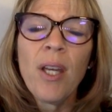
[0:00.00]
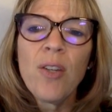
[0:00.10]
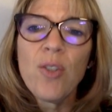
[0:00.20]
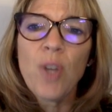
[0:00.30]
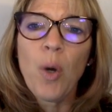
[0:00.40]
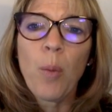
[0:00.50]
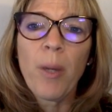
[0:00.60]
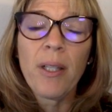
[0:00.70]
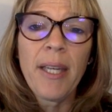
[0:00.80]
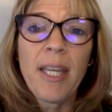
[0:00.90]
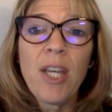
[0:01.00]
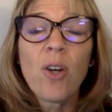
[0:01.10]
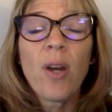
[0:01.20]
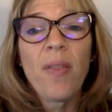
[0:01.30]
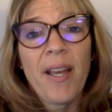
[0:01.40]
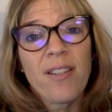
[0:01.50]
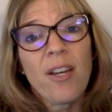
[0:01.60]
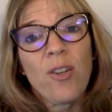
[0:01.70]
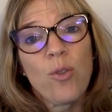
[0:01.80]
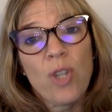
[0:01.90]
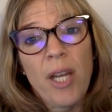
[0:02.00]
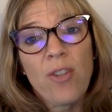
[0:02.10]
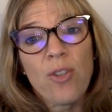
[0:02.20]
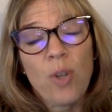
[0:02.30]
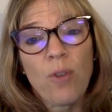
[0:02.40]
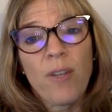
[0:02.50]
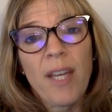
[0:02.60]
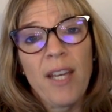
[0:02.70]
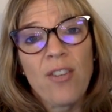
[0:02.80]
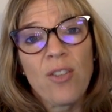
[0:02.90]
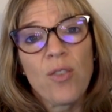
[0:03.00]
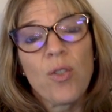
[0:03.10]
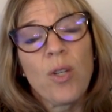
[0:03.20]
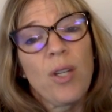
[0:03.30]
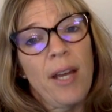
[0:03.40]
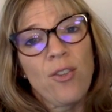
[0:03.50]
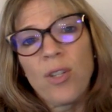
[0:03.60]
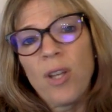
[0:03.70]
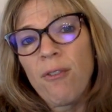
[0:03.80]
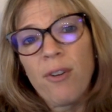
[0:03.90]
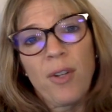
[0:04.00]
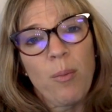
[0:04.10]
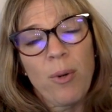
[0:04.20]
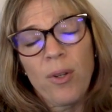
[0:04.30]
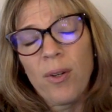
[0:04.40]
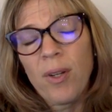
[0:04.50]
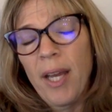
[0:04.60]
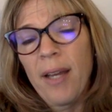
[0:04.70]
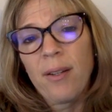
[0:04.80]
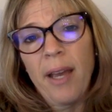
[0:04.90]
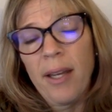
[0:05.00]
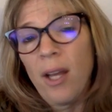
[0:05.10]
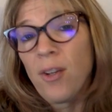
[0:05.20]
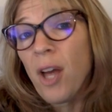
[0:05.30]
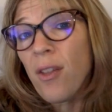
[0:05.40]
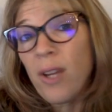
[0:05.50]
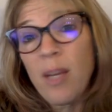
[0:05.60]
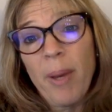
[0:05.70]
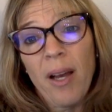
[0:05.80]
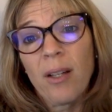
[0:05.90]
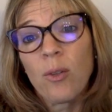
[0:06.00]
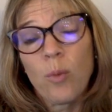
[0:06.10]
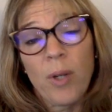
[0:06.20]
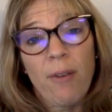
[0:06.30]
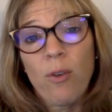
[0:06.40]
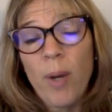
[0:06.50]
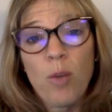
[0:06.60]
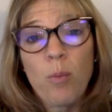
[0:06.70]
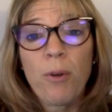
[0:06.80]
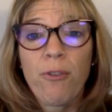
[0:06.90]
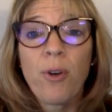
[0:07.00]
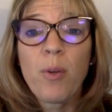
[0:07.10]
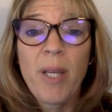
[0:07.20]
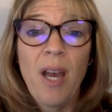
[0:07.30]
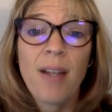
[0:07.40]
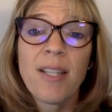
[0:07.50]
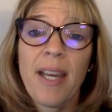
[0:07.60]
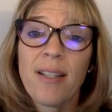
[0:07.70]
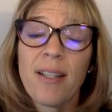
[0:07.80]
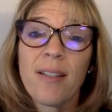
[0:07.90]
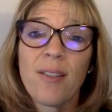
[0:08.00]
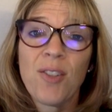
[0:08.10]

So, but click here and that's how you change your notifications. You can add your cell phone number, you can add another email, whatever way you prefer to be contacted.